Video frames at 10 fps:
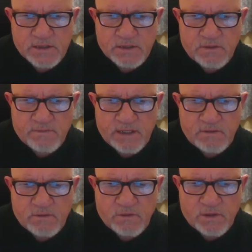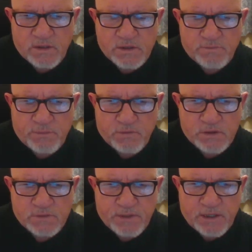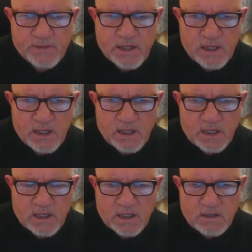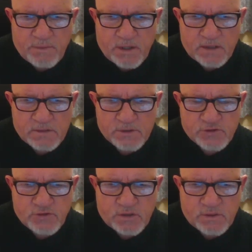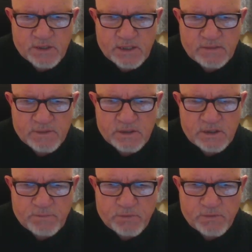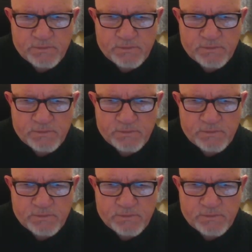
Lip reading: So I've now acquired 2 pawns, but I might struggle to keep the d pawn.